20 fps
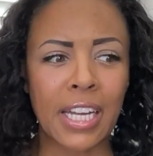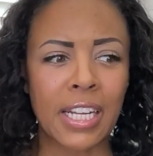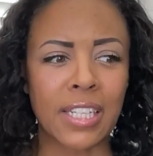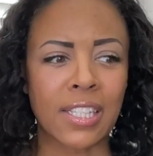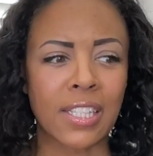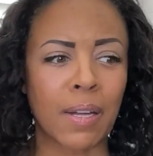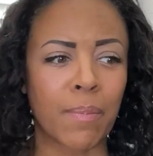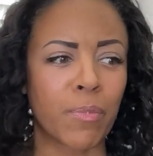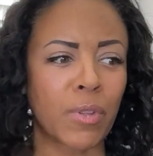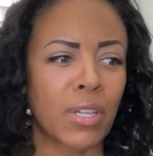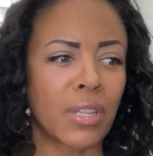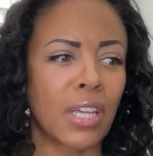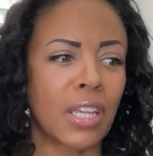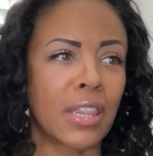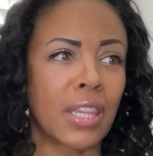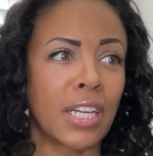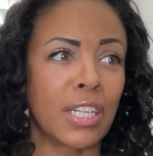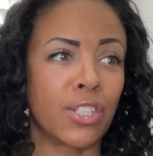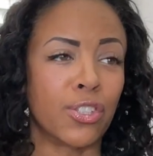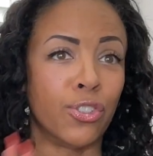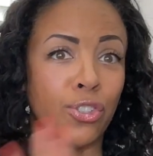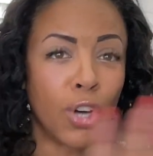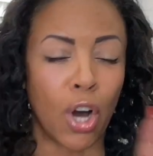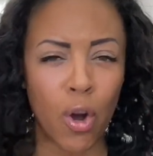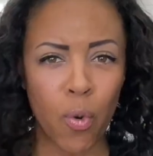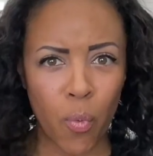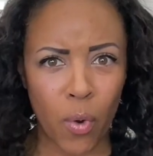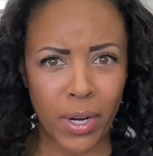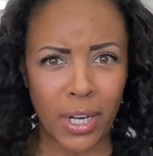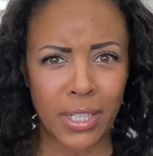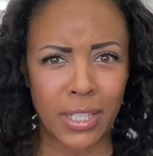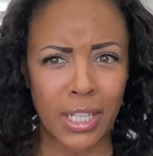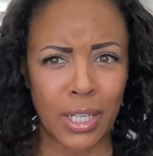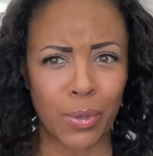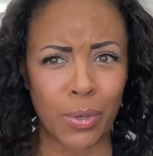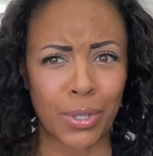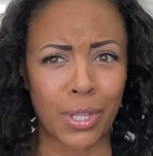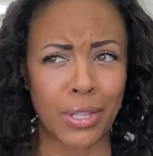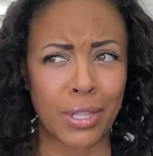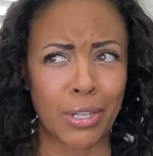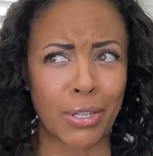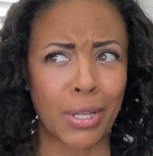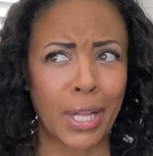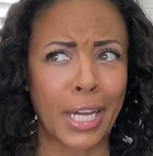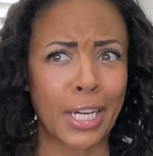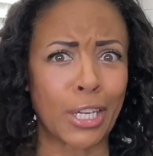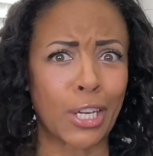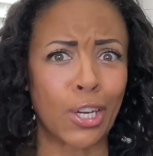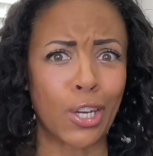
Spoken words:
It's something that they don't want to deal with, and they're like,